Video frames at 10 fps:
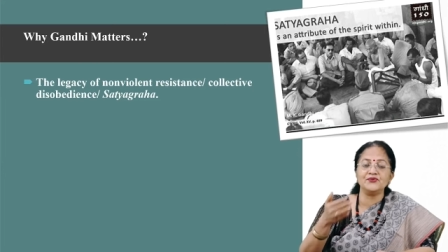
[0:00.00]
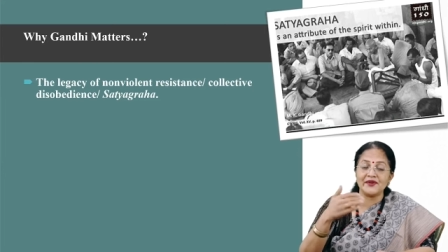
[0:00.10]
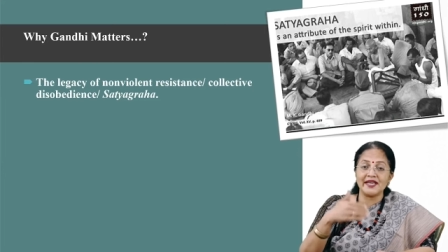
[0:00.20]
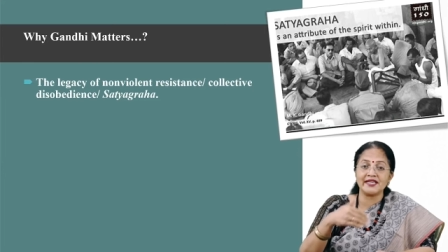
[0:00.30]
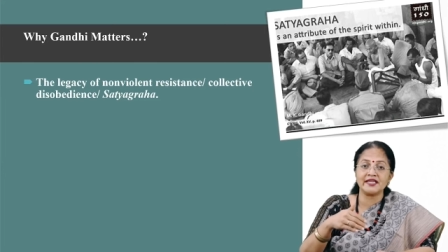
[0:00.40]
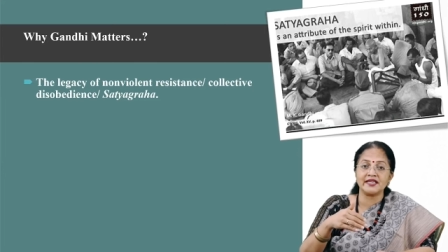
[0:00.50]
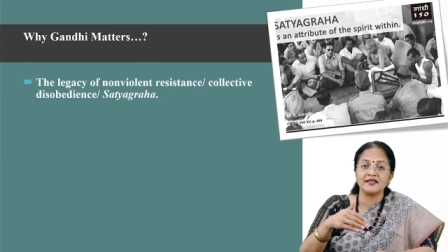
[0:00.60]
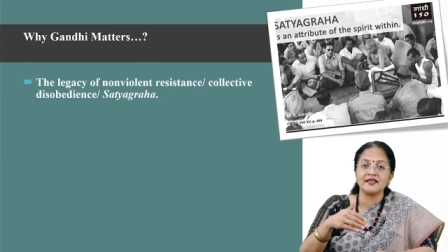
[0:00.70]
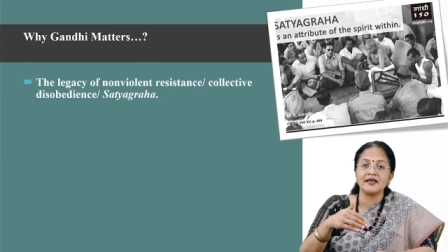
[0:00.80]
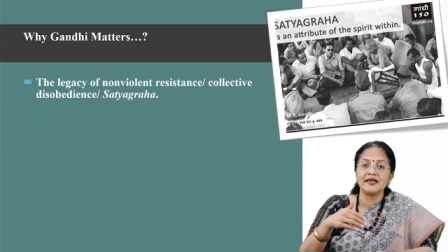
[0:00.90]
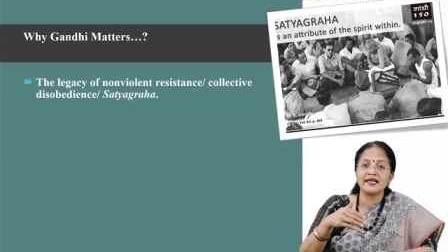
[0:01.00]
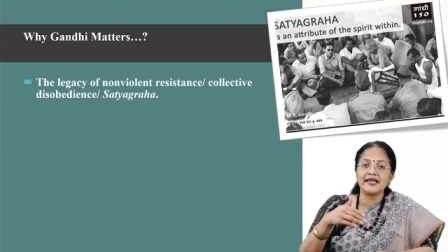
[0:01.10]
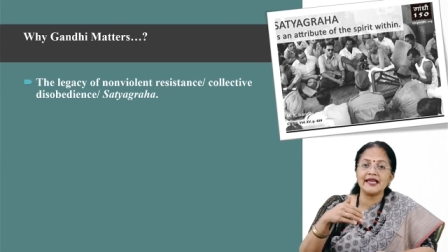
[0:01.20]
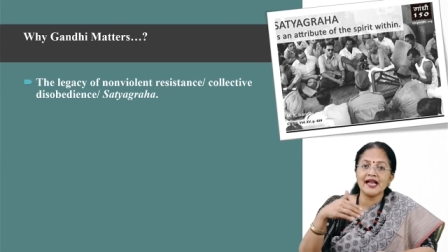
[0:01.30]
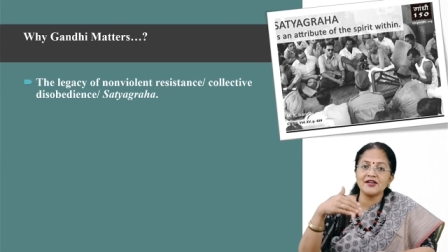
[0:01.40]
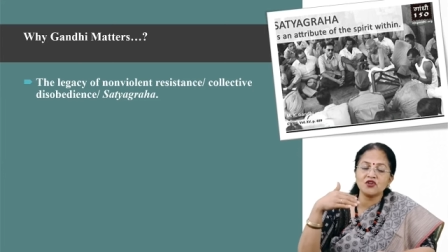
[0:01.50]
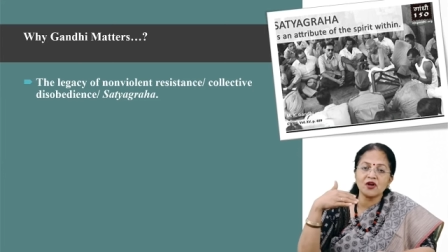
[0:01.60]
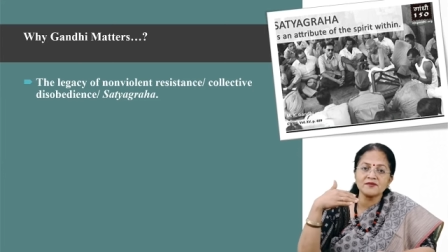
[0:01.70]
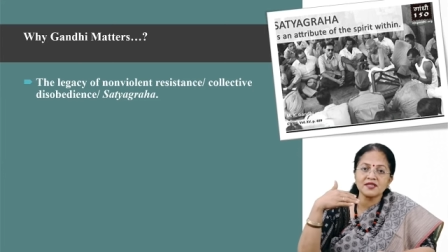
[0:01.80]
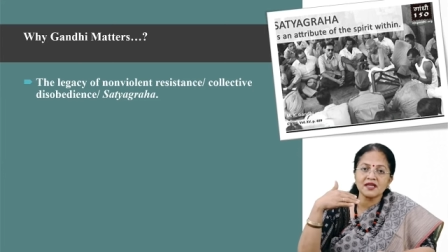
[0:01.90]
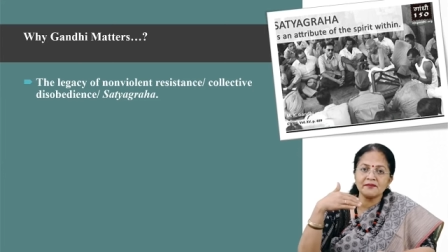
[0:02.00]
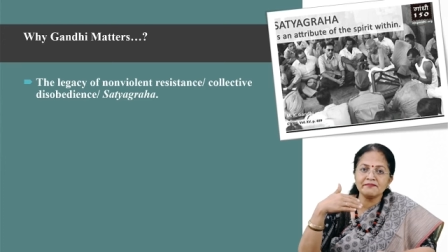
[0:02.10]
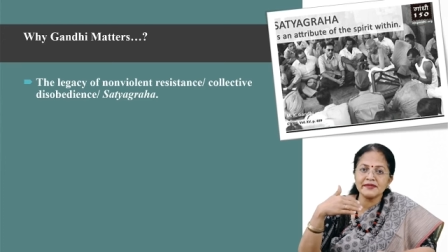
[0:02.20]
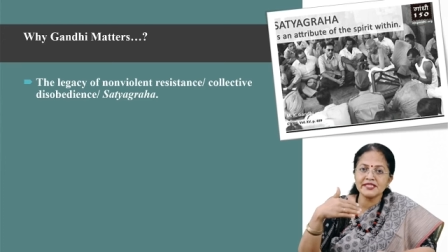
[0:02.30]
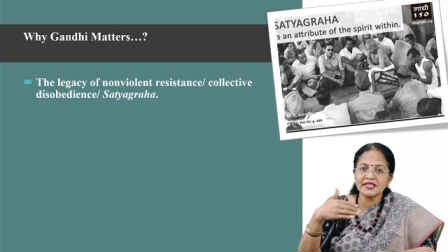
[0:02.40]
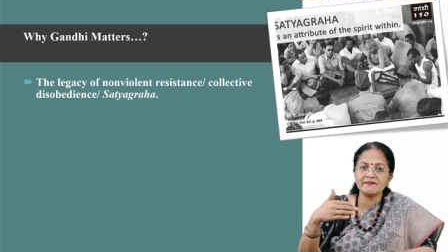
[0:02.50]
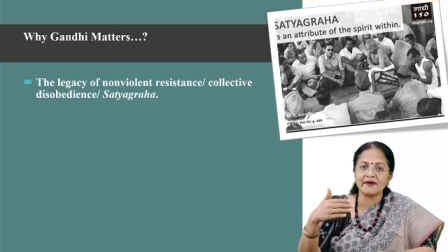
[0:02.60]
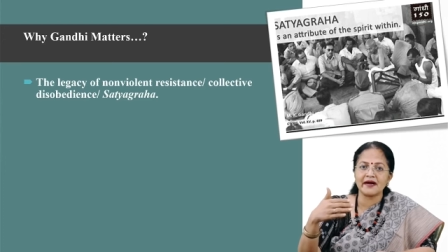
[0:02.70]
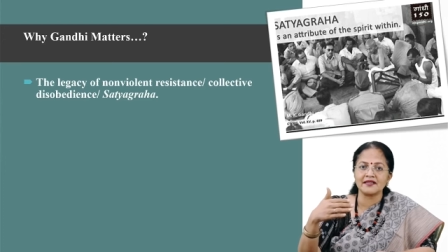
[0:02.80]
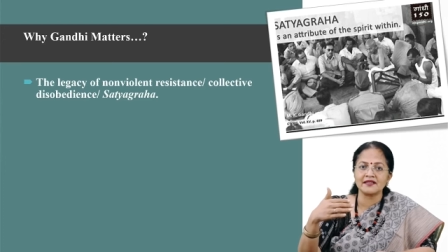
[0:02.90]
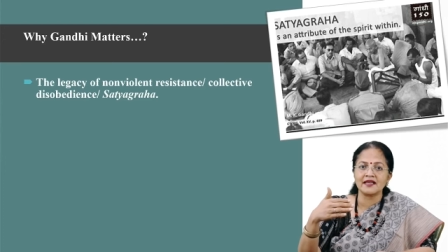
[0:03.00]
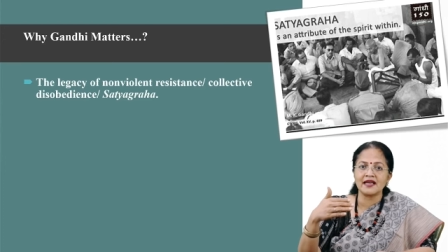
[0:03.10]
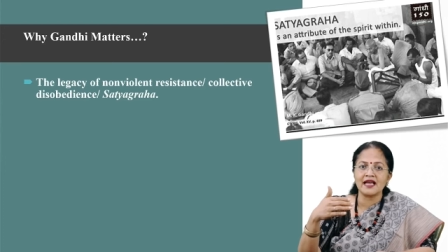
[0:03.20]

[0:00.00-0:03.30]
wherein he adopts a middle path